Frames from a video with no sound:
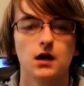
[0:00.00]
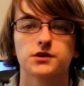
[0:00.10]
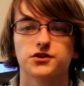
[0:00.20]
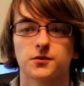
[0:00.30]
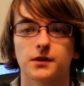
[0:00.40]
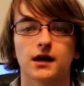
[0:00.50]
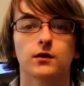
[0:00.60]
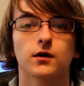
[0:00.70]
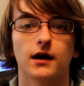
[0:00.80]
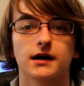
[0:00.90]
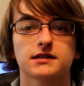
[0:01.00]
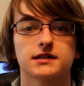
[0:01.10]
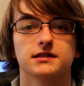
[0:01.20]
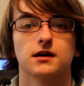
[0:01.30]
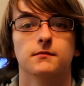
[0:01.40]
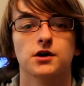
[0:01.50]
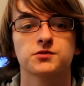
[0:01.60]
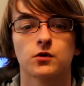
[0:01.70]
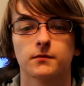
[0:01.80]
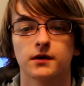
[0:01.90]
So the Blackwidow X is a
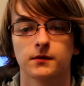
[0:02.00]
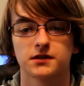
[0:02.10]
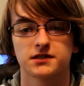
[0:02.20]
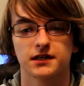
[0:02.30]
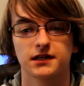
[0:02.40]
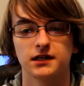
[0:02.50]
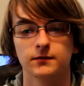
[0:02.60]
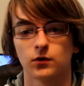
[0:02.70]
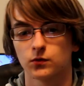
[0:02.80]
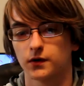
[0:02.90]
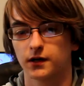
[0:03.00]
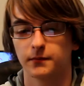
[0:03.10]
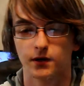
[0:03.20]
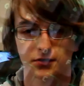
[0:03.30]
much more minimalistic keyboard when compared